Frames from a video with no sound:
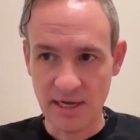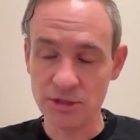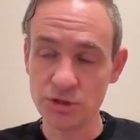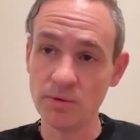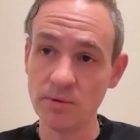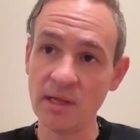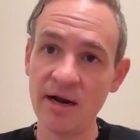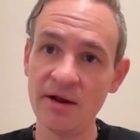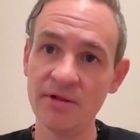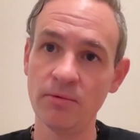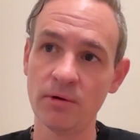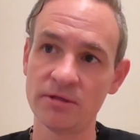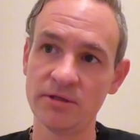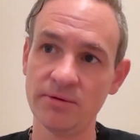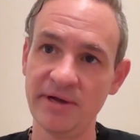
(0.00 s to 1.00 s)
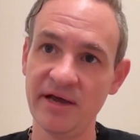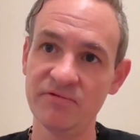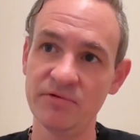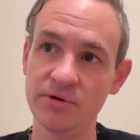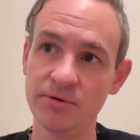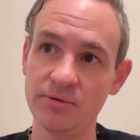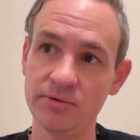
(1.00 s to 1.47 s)
And so a lot of the work that we have
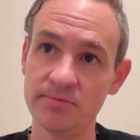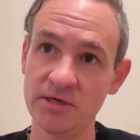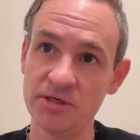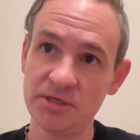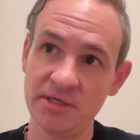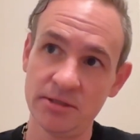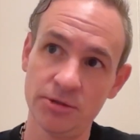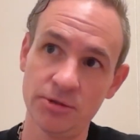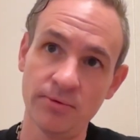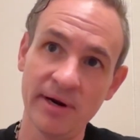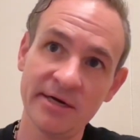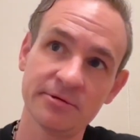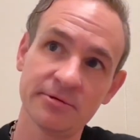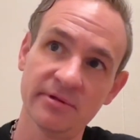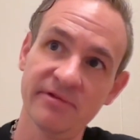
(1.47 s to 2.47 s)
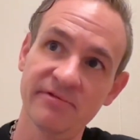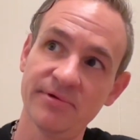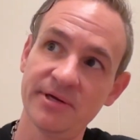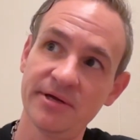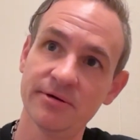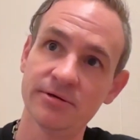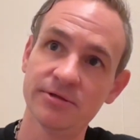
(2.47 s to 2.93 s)
to do, especially at the director level
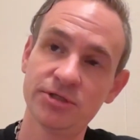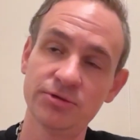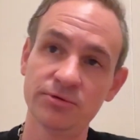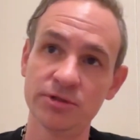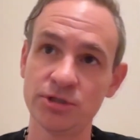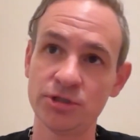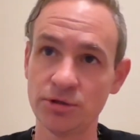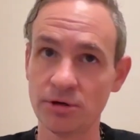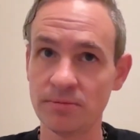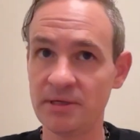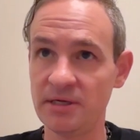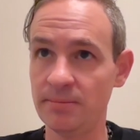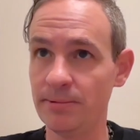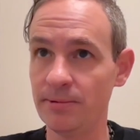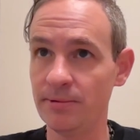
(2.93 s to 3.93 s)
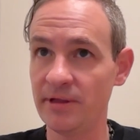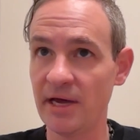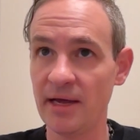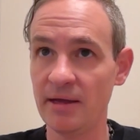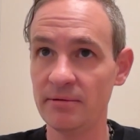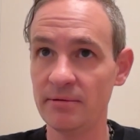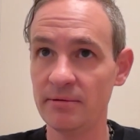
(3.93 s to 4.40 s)
here, is to assure people
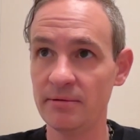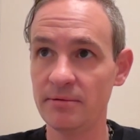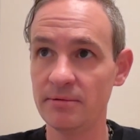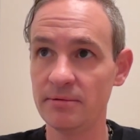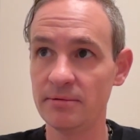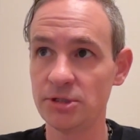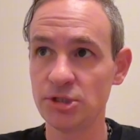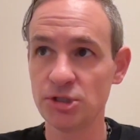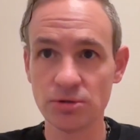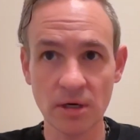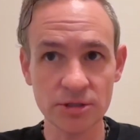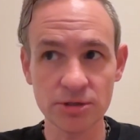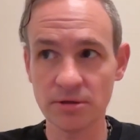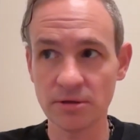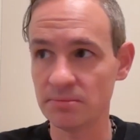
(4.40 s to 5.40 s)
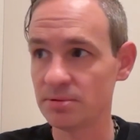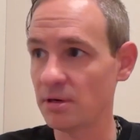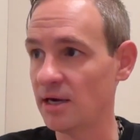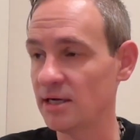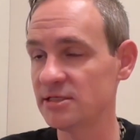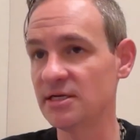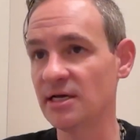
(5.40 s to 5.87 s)
that structure and
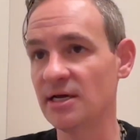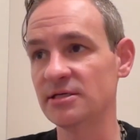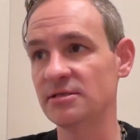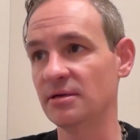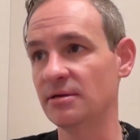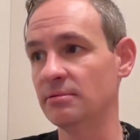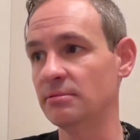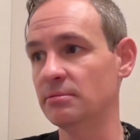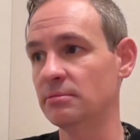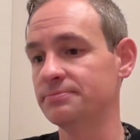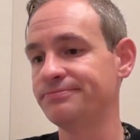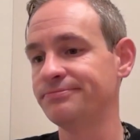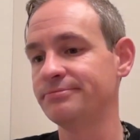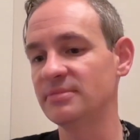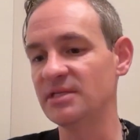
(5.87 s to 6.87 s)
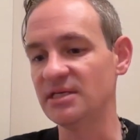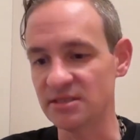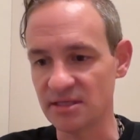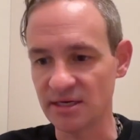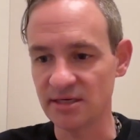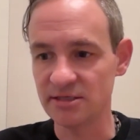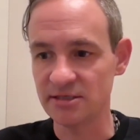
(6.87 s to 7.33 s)
process and these
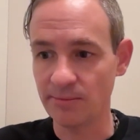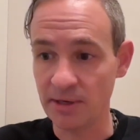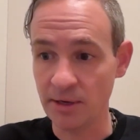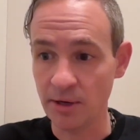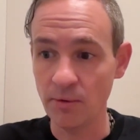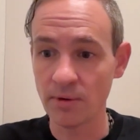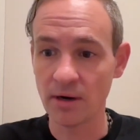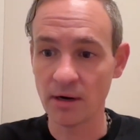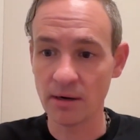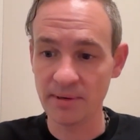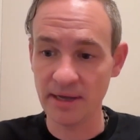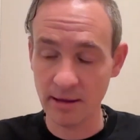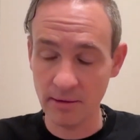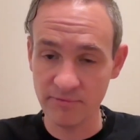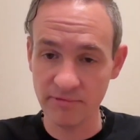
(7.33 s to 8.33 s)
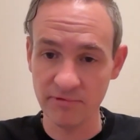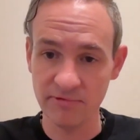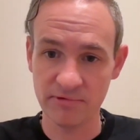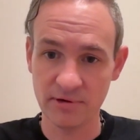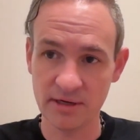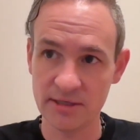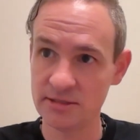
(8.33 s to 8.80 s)
things that we know are going to be helpful
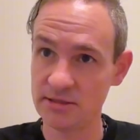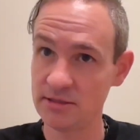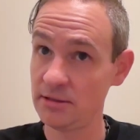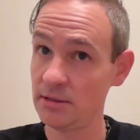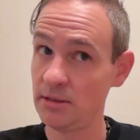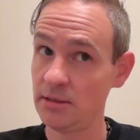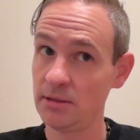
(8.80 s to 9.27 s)
for us,